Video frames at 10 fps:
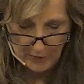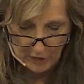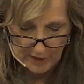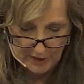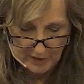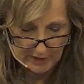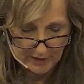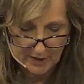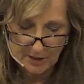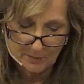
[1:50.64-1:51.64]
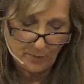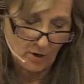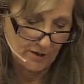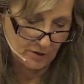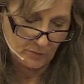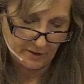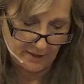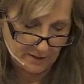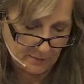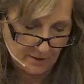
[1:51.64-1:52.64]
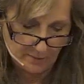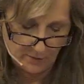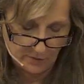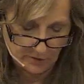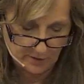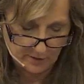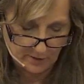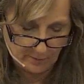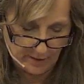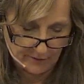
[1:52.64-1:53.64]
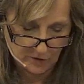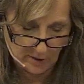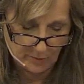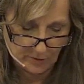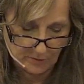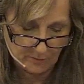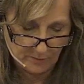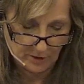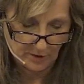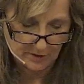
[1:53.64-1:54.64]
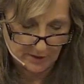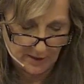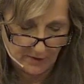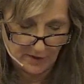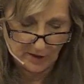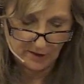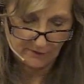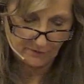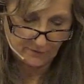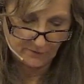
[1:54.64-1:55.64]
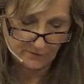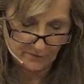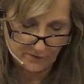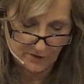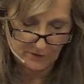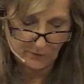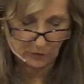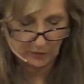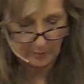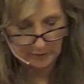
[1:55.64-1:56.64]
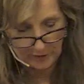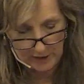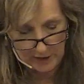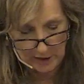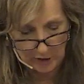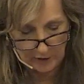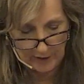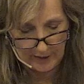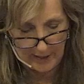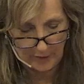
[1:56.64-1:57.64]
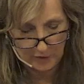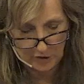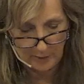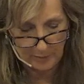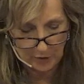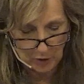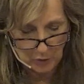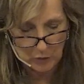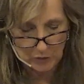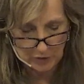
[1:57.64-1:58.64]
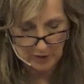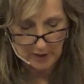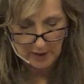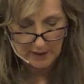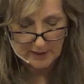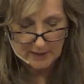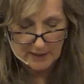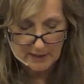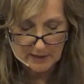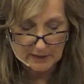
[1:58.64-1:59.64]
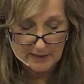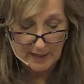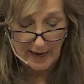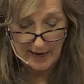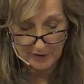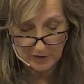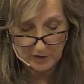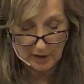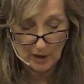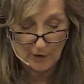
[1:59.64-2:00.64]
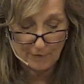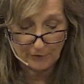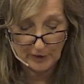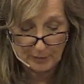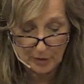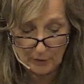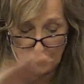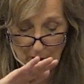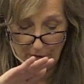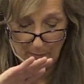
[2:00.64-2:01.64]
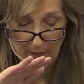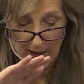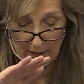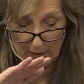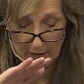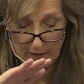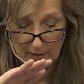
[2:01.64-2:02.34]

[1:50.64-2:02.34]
They're easily, this part is what gets me the most about the shepherd, because I think of this vulnerability here and how the shepherd goes. It's easily cast, flipped over on their back.